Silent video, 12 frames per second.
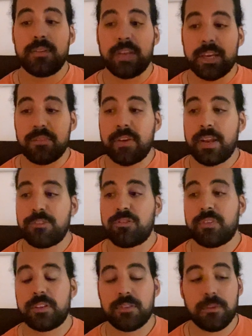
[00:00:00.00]
take advantage
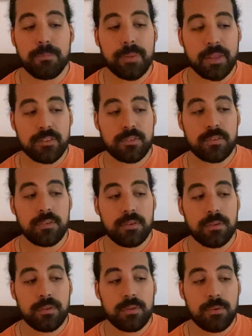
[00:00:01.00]
of it to the best
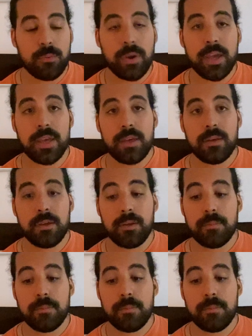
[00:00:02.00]
way